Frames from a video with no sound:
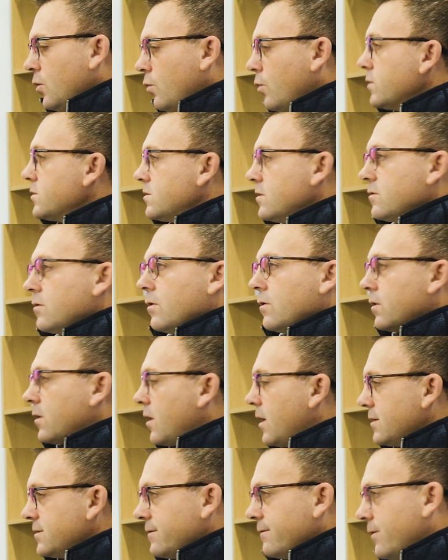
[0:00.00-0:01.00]
what's the total
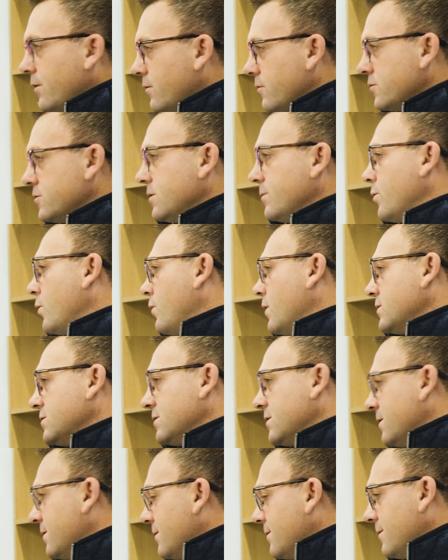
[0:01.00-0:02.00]
cost of ownership, or
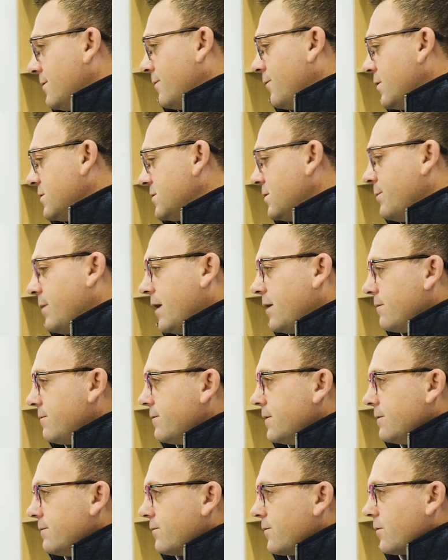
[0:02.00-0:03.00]
what's the what's the
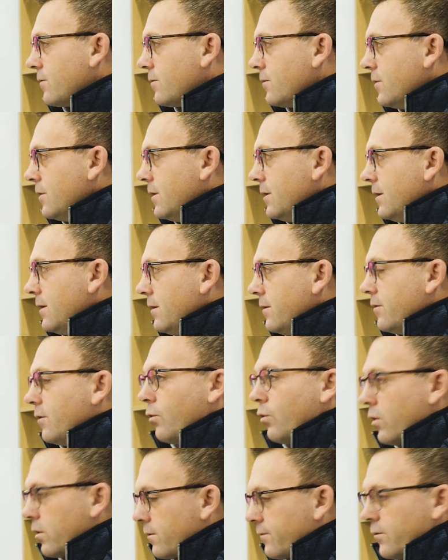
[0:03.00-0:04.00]
benefit for the
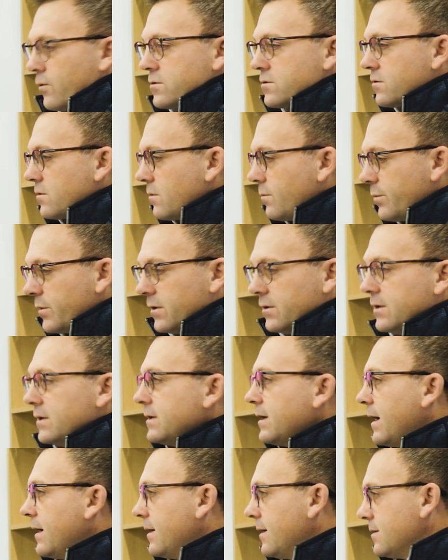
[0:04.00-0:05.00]
workforce or the building
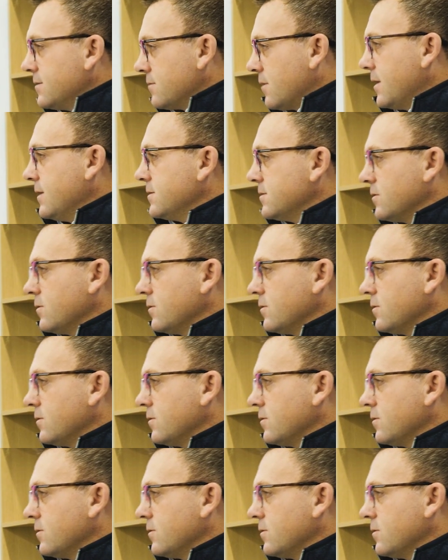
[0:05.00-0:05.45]
tenants, right?